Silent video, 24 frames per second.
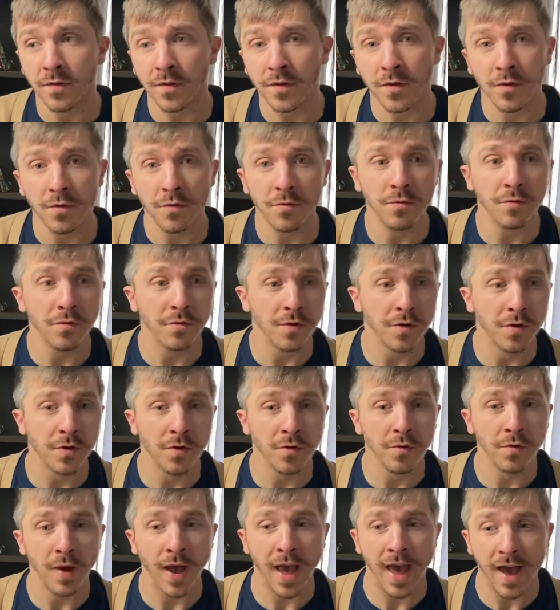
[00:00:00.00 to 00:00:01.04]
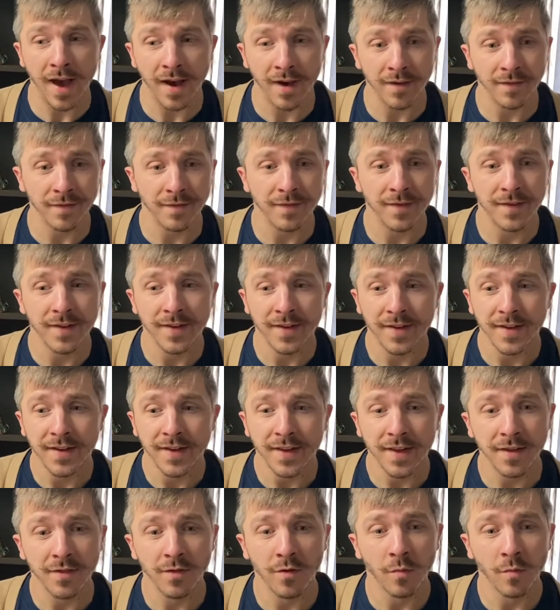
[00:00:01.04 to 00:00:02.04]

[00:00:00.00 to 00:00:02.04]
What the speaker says: who have, in